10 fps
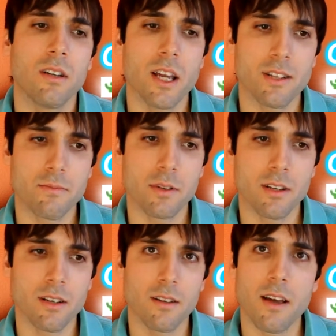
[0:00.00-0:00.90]

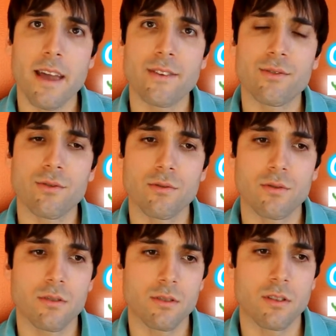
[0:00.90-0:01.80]
HP,
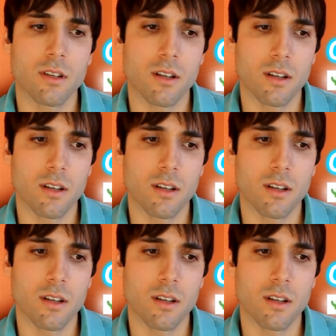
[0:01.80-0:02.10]
Asus,